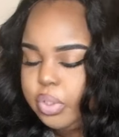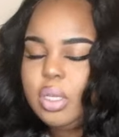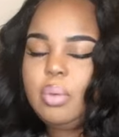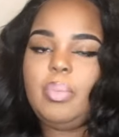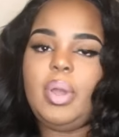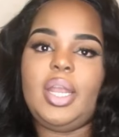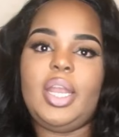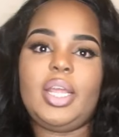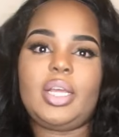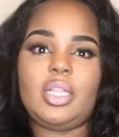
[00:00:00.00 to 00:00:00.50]

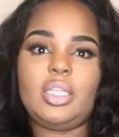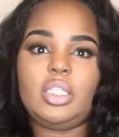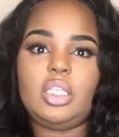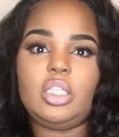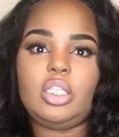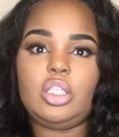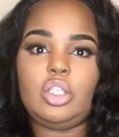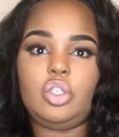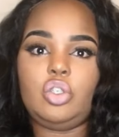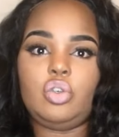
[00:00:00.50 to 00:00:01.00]
my
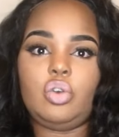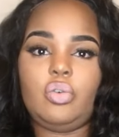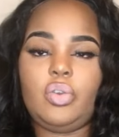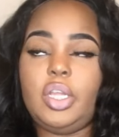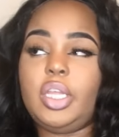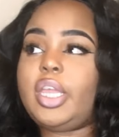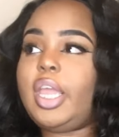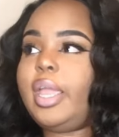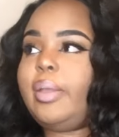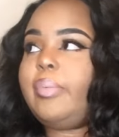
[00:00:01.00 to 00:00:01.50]
necklaces and jewelry
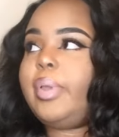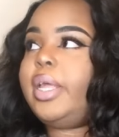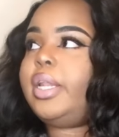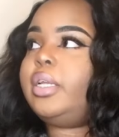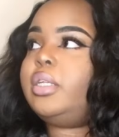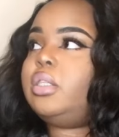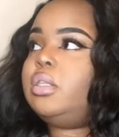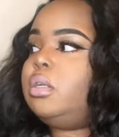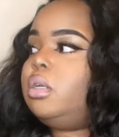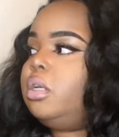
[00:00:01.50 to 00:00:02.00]
came
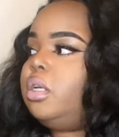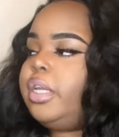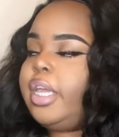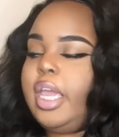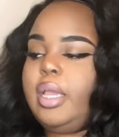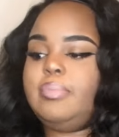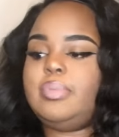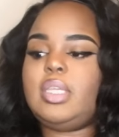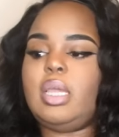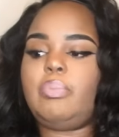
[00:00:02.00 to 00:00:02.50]

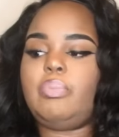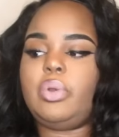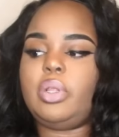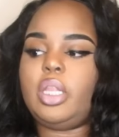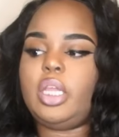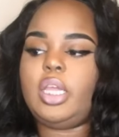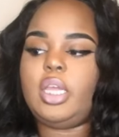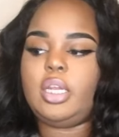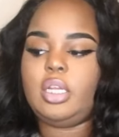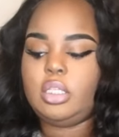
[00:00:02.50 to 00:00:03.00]

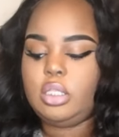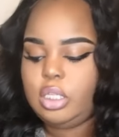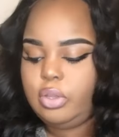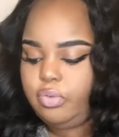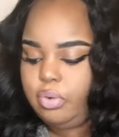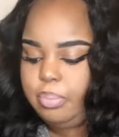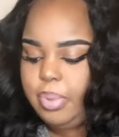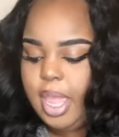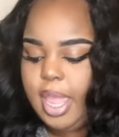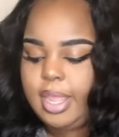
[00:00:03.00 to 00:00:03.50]
separately in a
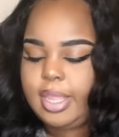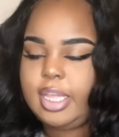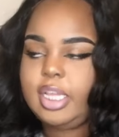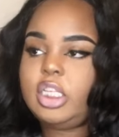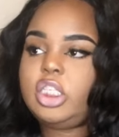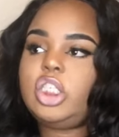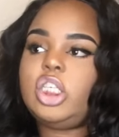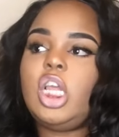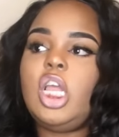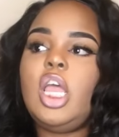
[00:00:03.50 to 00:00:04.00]
different
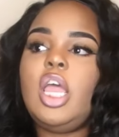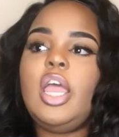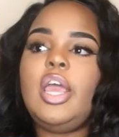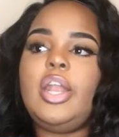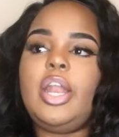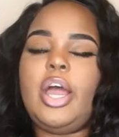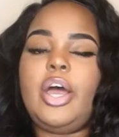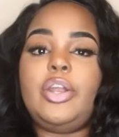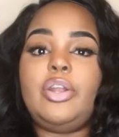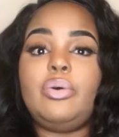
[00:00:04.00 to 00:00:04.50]
package.
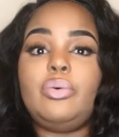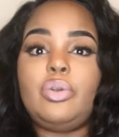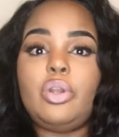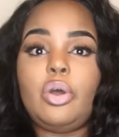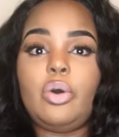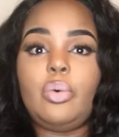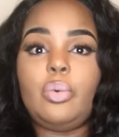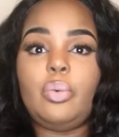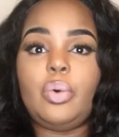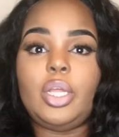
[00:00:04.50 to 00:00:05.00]
Now, I don't
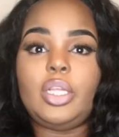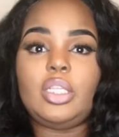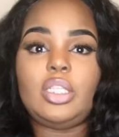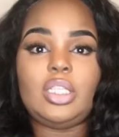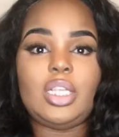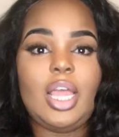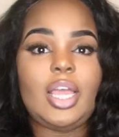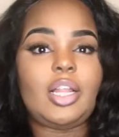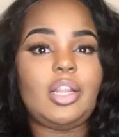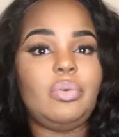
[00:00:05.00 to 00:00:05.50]
know
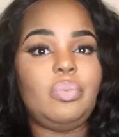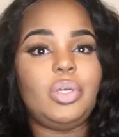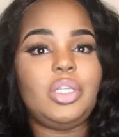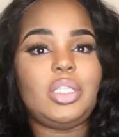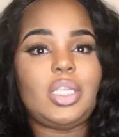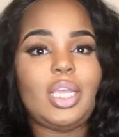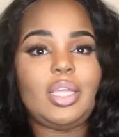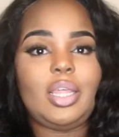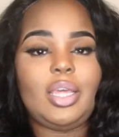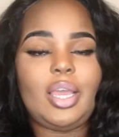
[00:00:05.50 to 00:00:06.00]
exactly what
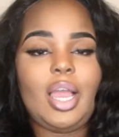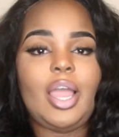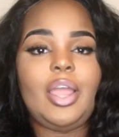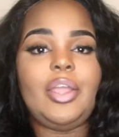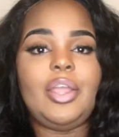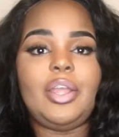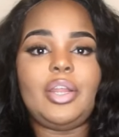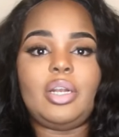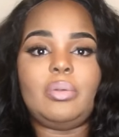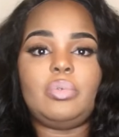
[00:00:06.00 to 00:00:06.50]
day they got
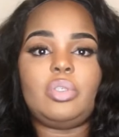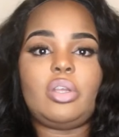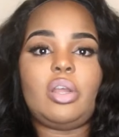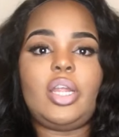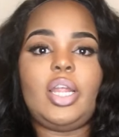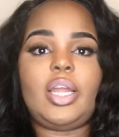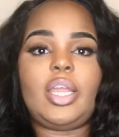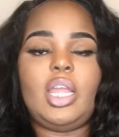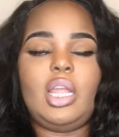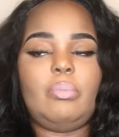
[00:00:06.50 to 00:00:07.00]
here, and I'm sorry
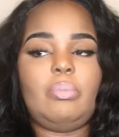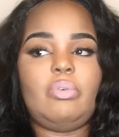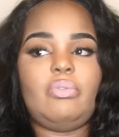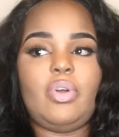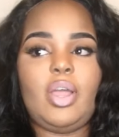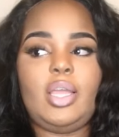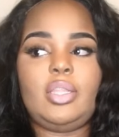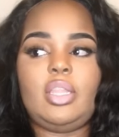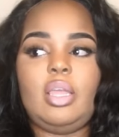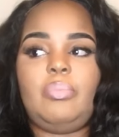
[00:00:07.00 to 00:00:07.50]
I can't
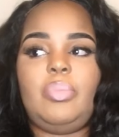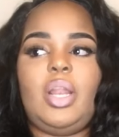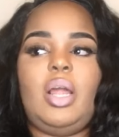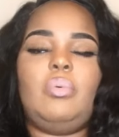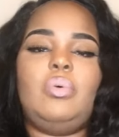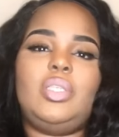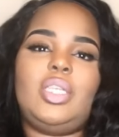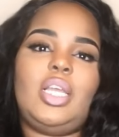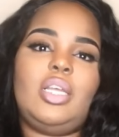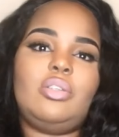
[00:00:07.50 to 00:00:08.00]
provide that, but I
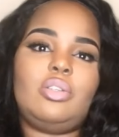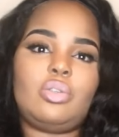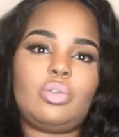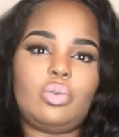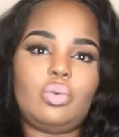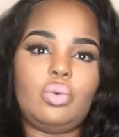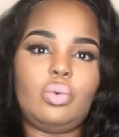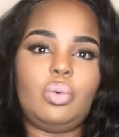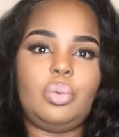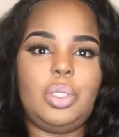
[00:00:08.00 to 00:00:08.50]
was at
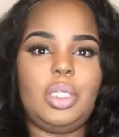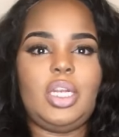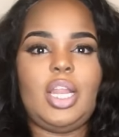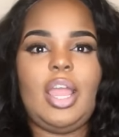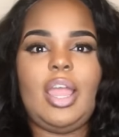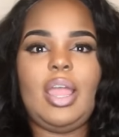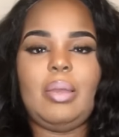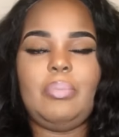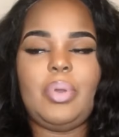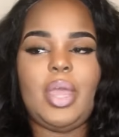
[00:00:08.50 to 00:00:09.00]
school and I
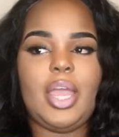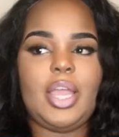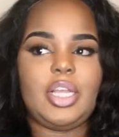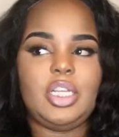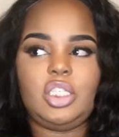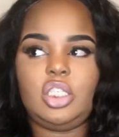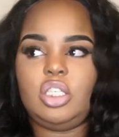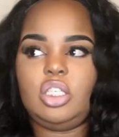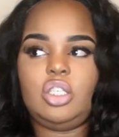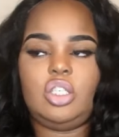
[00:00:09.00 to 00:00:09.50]
had
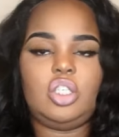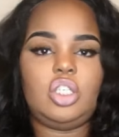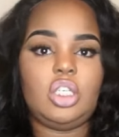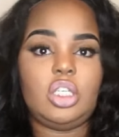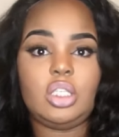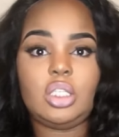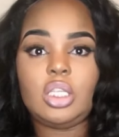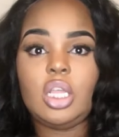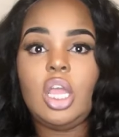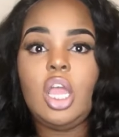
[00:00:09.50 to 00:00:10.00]
packages
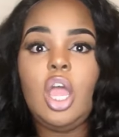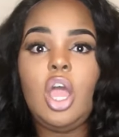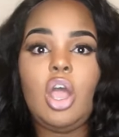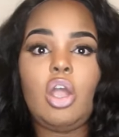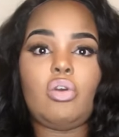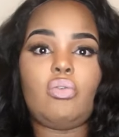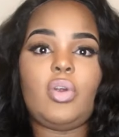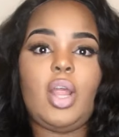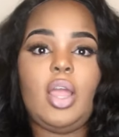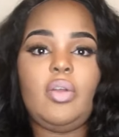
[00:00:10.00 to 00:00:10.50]
just
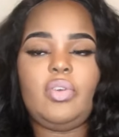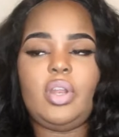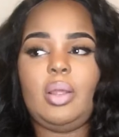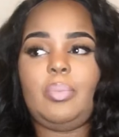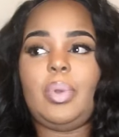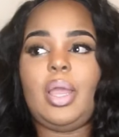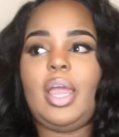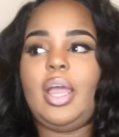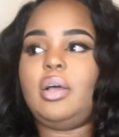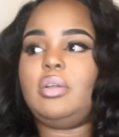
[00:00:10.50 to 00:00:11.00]
arriving at
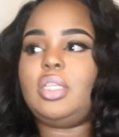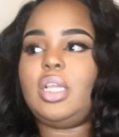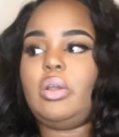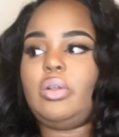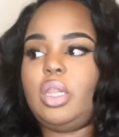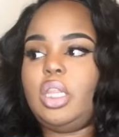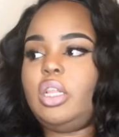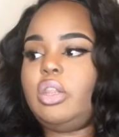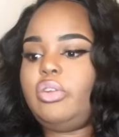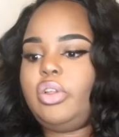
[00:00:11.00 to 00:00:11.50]
my house. I
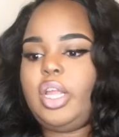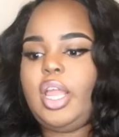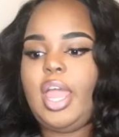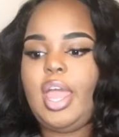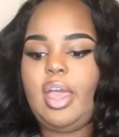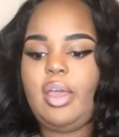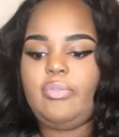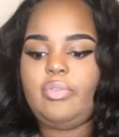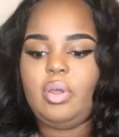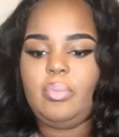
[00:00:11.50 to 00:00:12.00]
literally
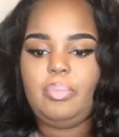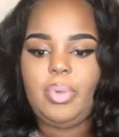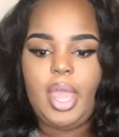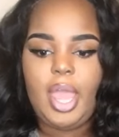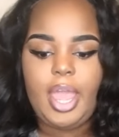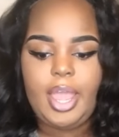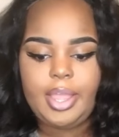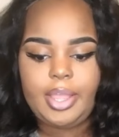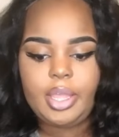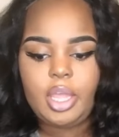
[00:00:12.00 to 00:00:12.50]
have a
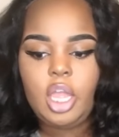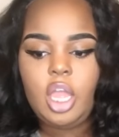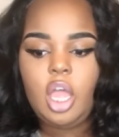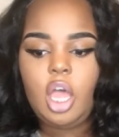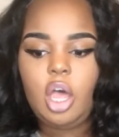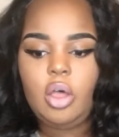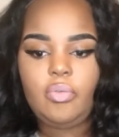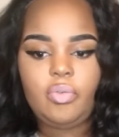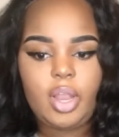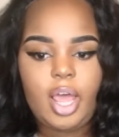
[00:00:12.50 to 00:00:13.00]
bag
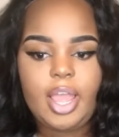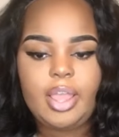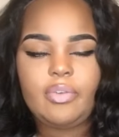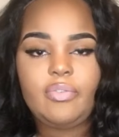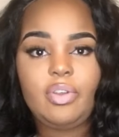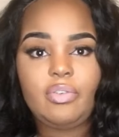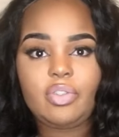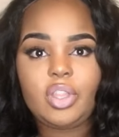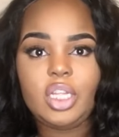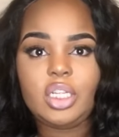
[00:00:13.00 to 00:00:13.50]
of like
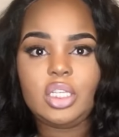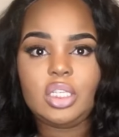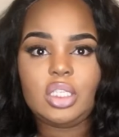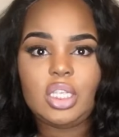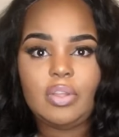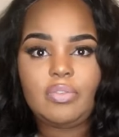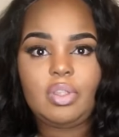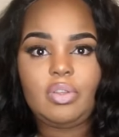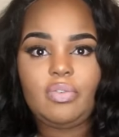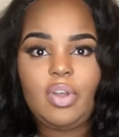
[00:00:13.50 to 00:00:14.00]
50 to
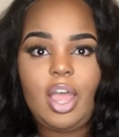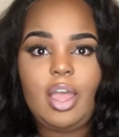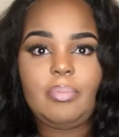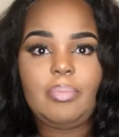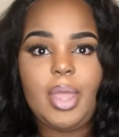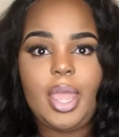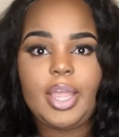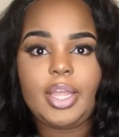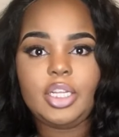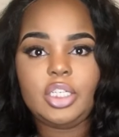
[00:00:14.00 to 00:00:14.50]
75
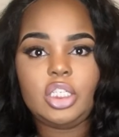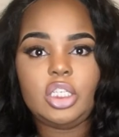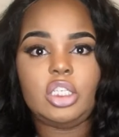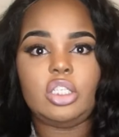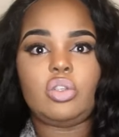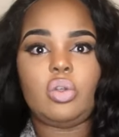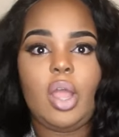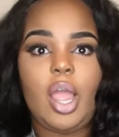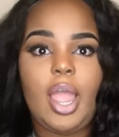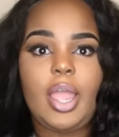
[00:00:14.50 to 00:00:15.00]

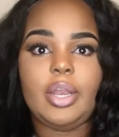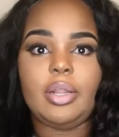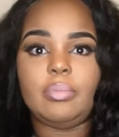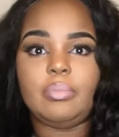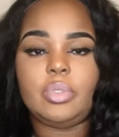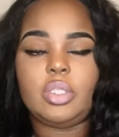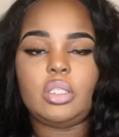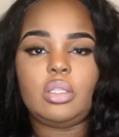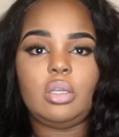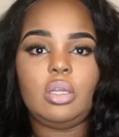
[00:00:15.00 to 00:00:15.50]
packages or
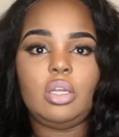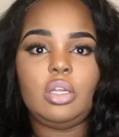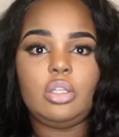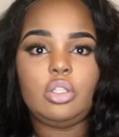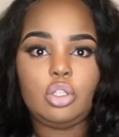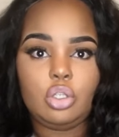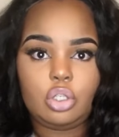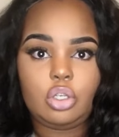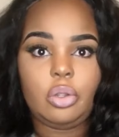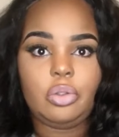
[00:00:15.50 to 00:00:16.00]
items
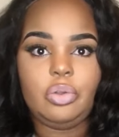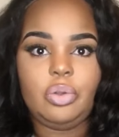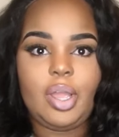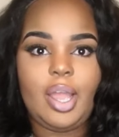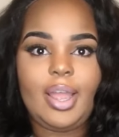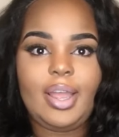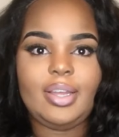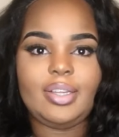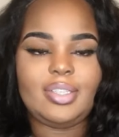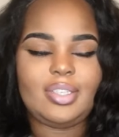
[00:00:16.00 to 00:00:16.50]
to show you
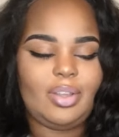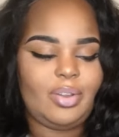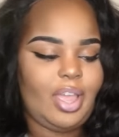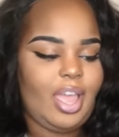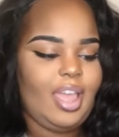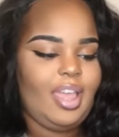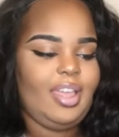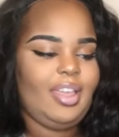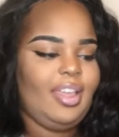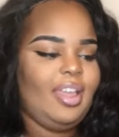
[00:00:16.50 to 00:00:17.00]
guys,
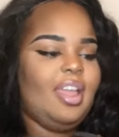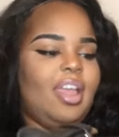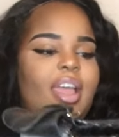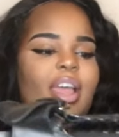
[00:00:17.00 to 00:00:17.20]
okay?